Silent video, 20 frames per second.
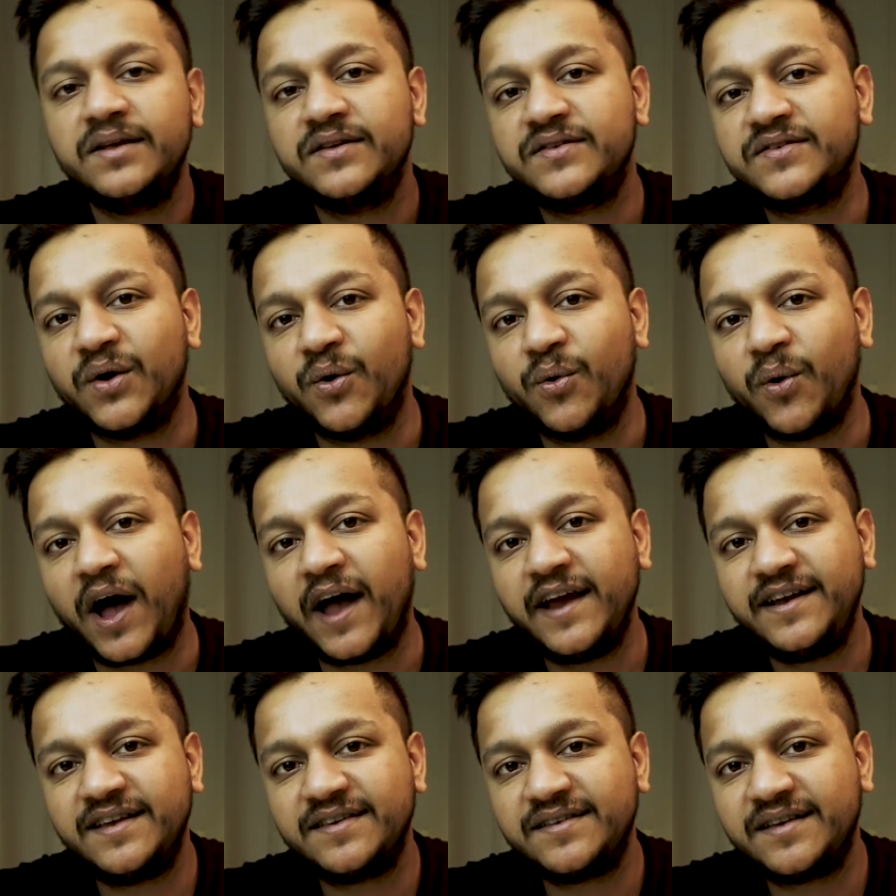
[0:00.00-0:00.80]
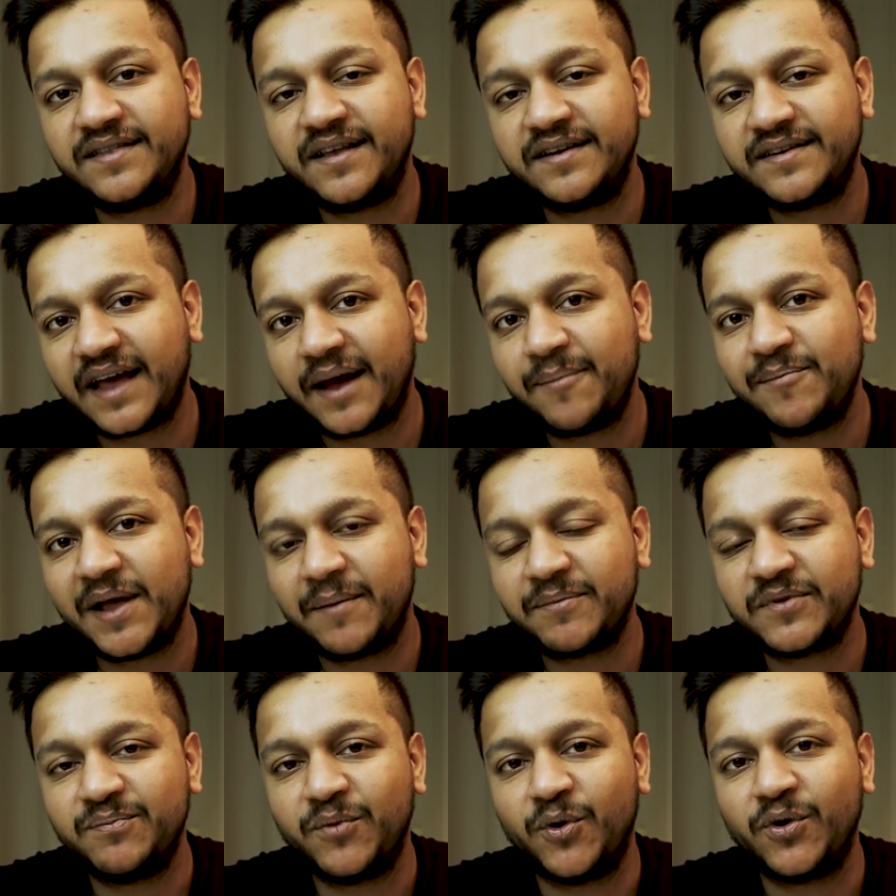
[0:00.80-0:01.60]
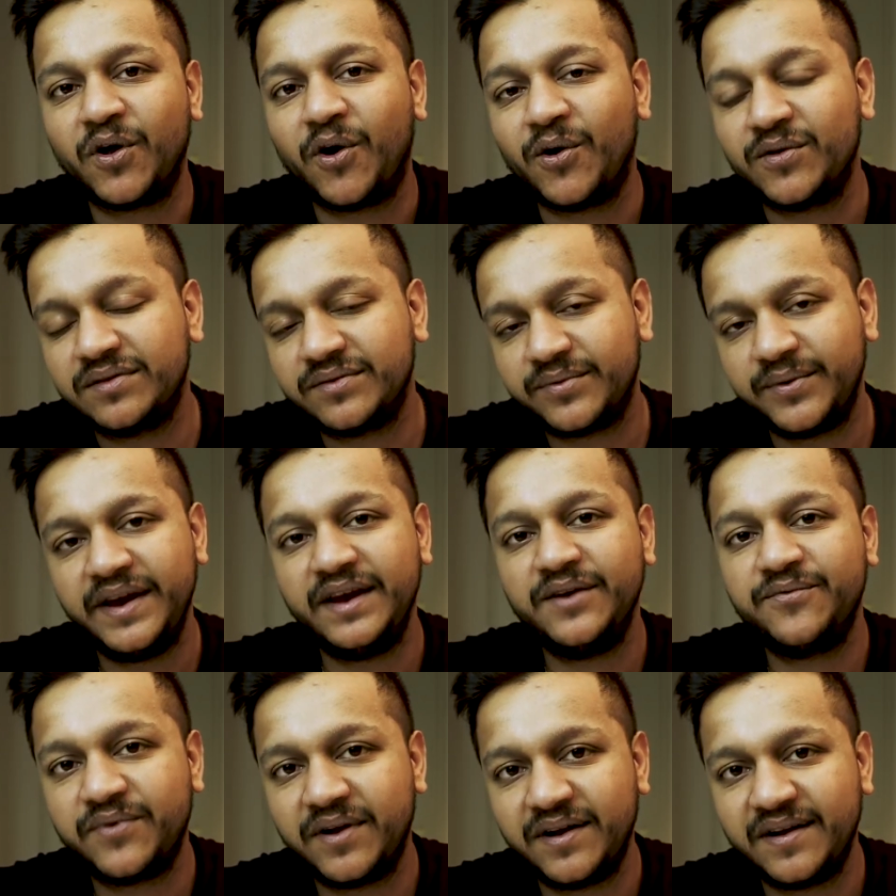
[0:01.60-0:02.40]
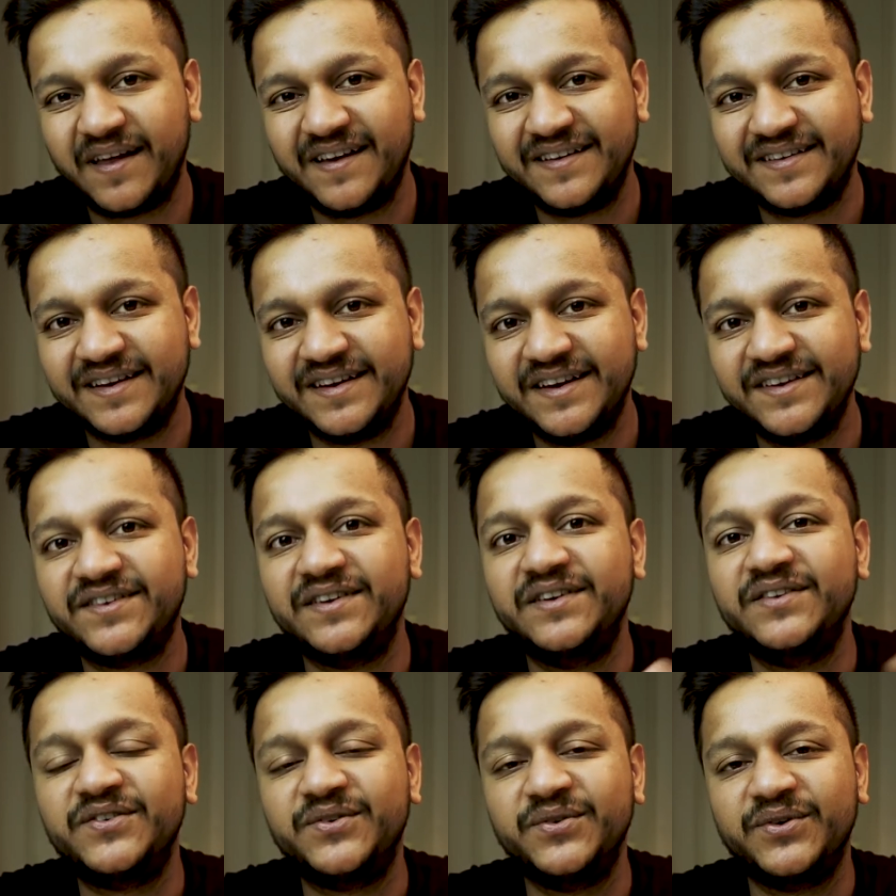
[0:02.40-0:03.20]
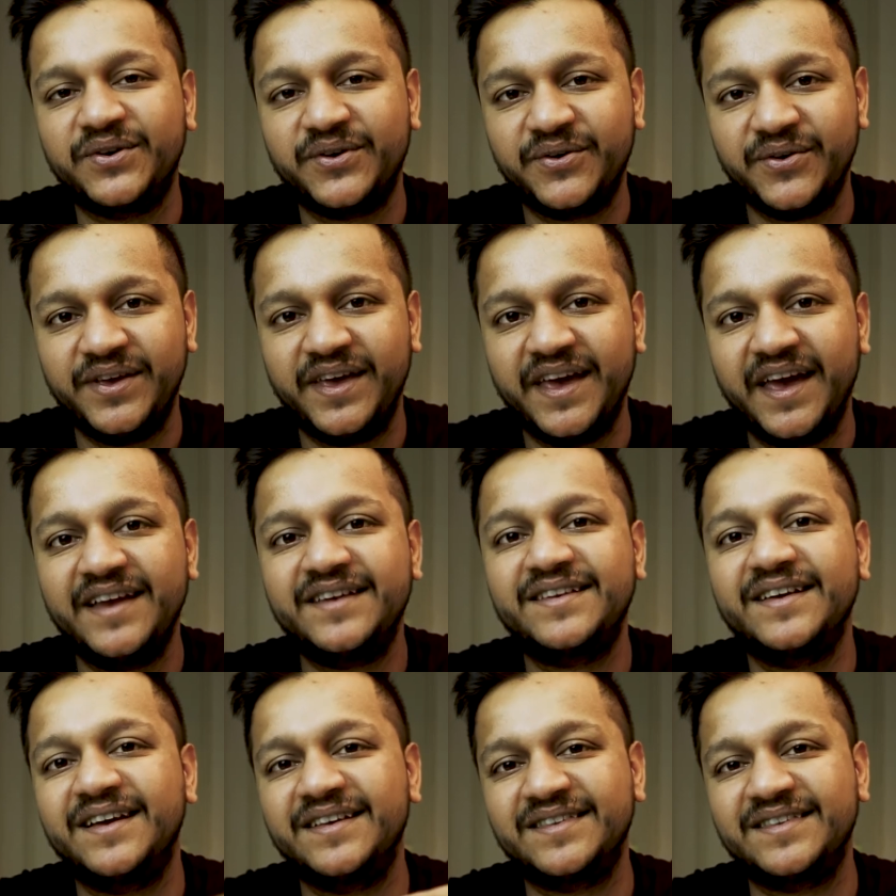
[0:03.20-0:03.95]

So I tested the time-lapse mode on 3 different light conditions to create